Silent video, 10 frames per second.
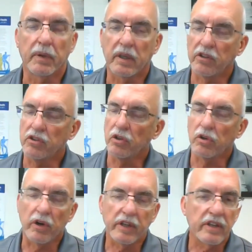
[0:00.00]
because you're
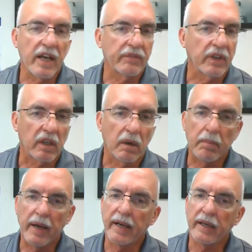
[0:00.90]
going to have to come
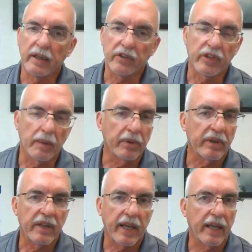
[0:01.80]
back on a
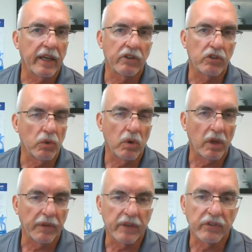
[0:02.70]
separate day and do
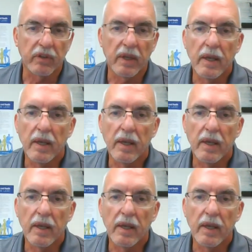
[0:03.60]
all this.